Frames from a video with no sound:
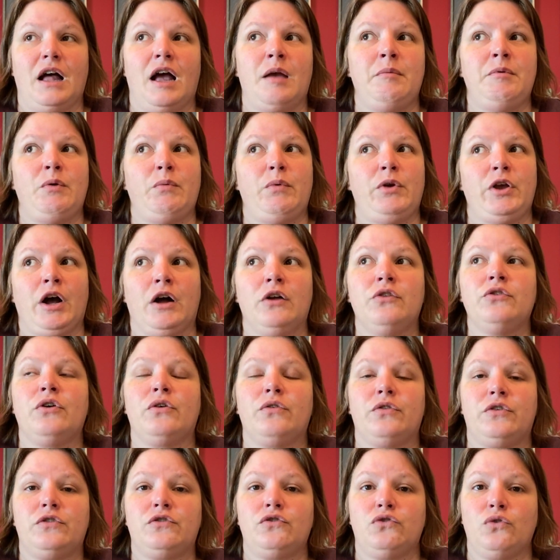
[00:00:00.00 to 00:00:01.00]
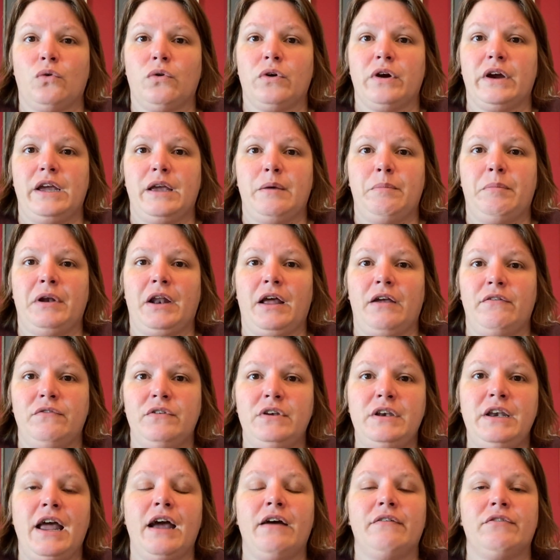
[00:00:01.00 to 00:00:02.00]
I mean, we all know the story, but I've
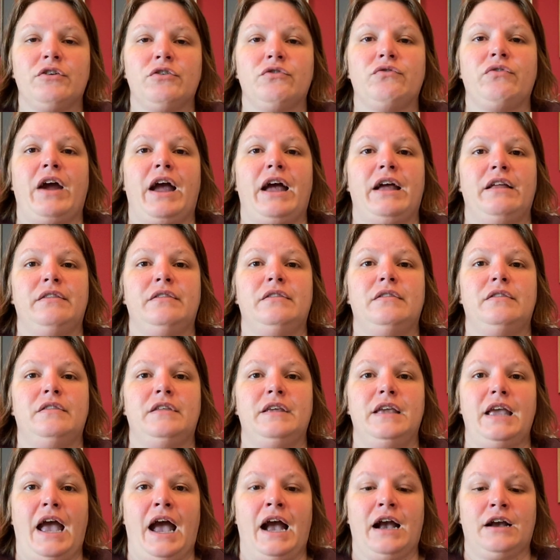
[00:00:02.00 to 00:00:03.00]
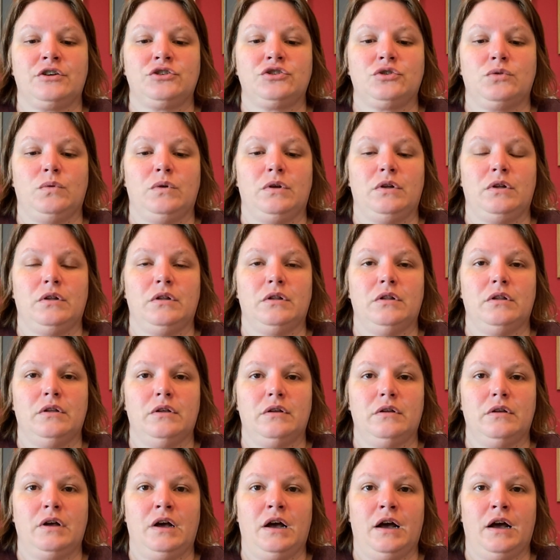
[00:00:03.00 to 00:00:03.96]
never read the actual